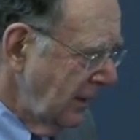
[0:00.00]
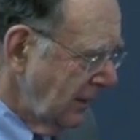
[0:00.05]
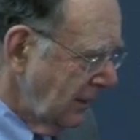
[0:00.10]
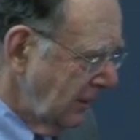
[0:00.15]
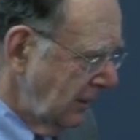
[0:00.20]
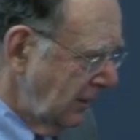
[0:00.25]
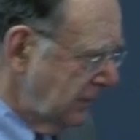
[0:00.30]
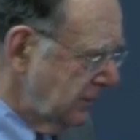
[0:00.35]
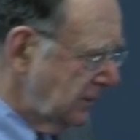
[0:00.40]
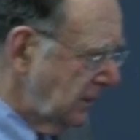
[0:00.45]

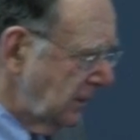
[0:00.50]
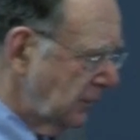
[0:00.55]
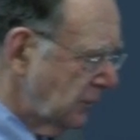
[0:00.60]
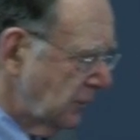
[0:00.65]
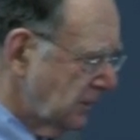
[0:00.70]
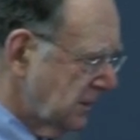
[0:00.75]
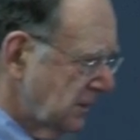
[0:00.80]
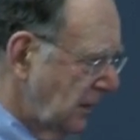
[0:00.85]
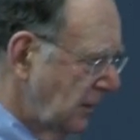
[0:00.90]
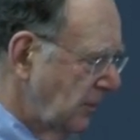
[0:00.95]
And here's the
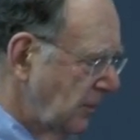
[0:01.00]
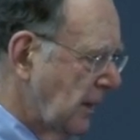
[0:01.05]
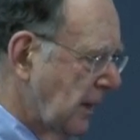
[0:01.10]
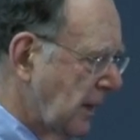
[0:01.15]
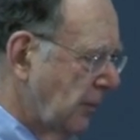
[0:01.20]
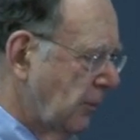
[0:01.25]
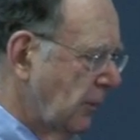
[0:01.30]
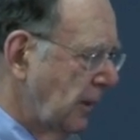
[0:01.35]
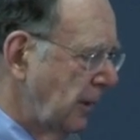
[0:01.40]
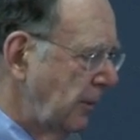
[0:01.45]
interesting
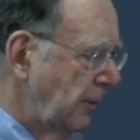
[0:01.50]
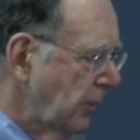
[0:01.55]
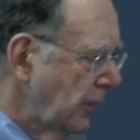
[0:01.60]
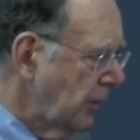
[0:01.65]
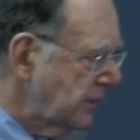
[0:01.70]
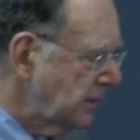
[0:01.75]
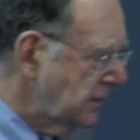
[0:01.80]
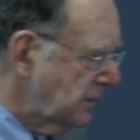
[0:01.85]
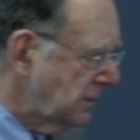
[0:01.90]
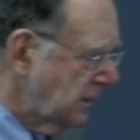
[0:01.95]
part. What
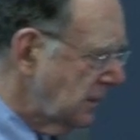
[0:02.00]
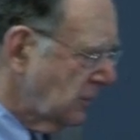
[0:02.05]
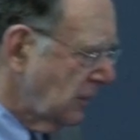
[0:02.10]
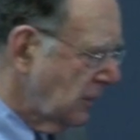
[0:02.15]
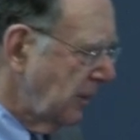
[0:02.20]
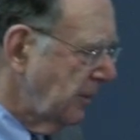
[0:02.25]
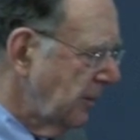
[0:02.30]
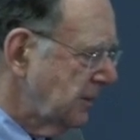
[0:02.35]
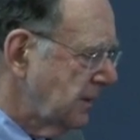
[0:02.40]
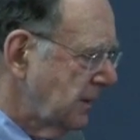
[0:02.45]
emerges is
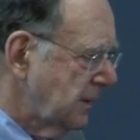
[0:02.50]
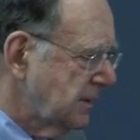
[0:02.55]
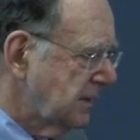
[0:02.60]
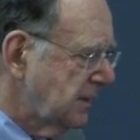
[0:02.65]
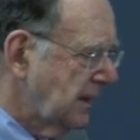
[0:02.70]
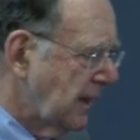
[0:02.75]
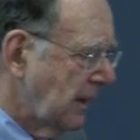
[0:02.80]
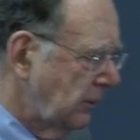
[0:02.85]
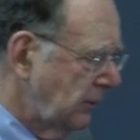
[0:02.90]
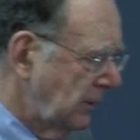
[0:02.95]
almost
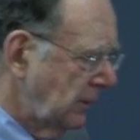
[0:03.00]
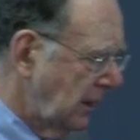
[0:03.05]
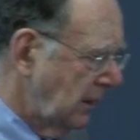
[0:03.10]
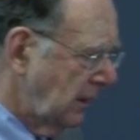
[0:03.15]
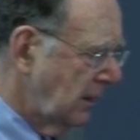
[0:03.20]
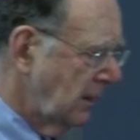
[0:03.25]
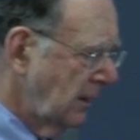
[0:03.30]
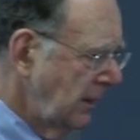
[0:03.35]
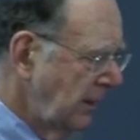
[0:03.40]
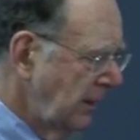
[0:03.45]
astounding: